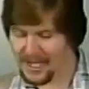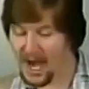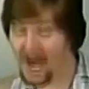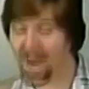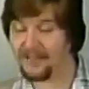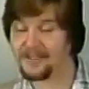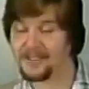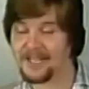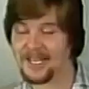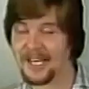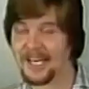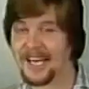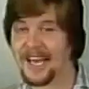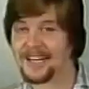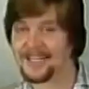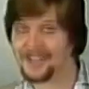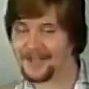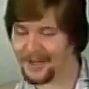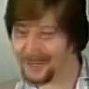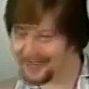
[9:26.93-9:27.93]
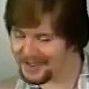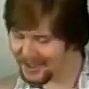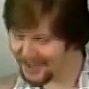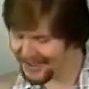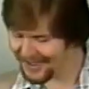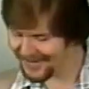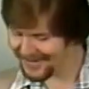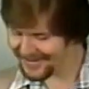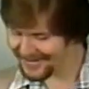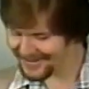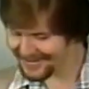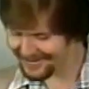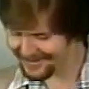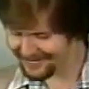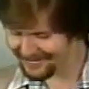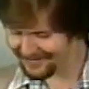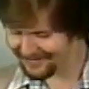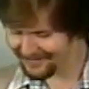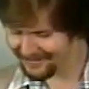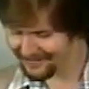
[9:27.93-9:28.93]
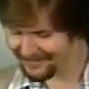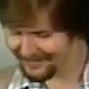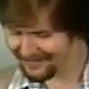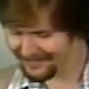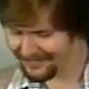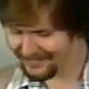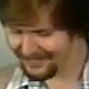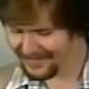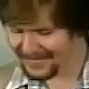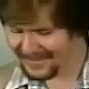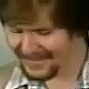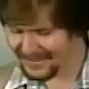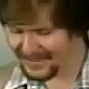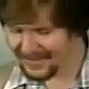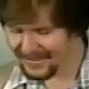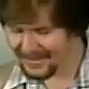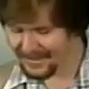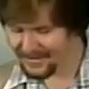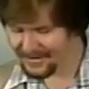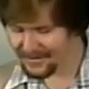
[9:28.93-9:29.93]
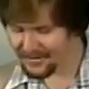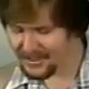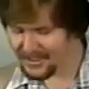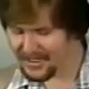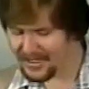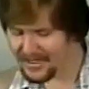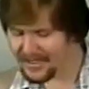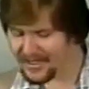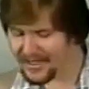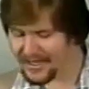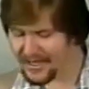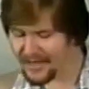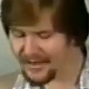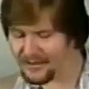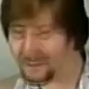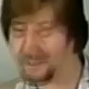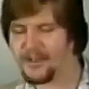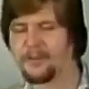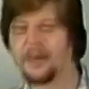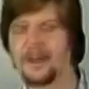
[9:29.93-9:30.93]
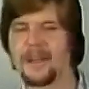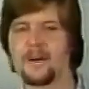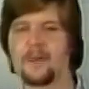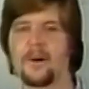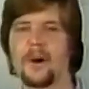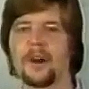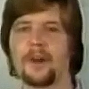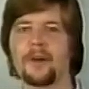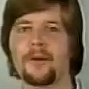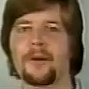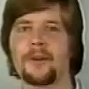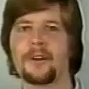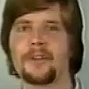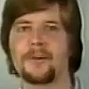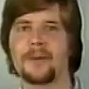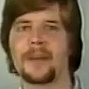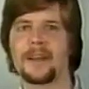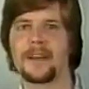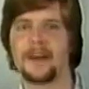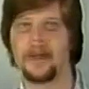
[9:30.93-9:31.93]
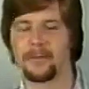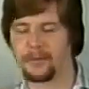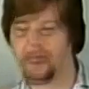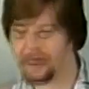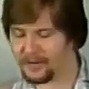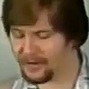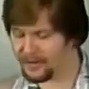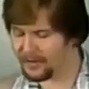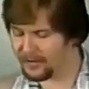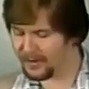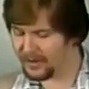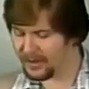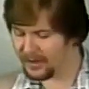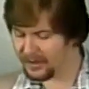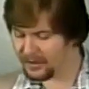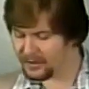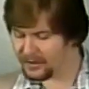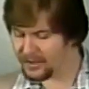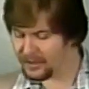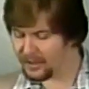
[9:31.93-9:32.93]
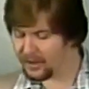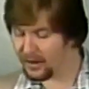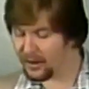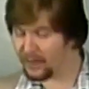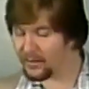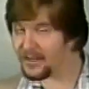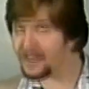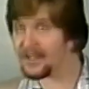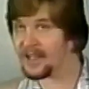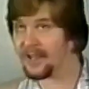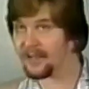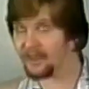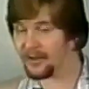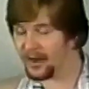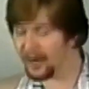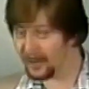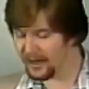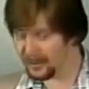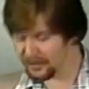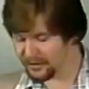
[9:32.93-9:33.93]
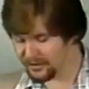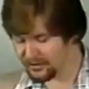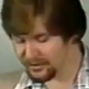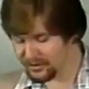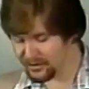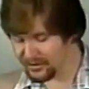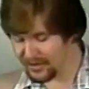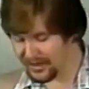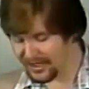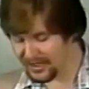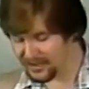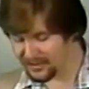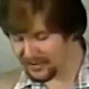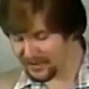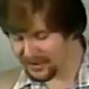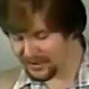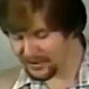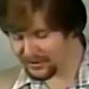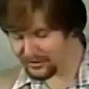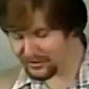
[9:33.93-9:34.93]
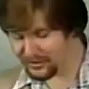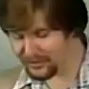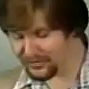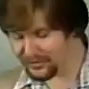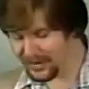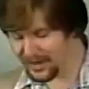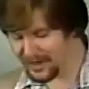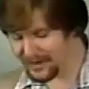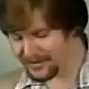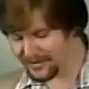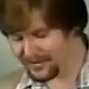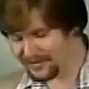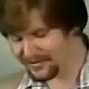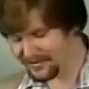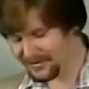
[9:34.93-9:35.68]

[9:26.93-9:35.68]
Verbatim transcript: Obviously, that's not cheating, is it? Let me tell you, gals, no matter what nerd you end up with, you, you still always have God as your true husband and your true father.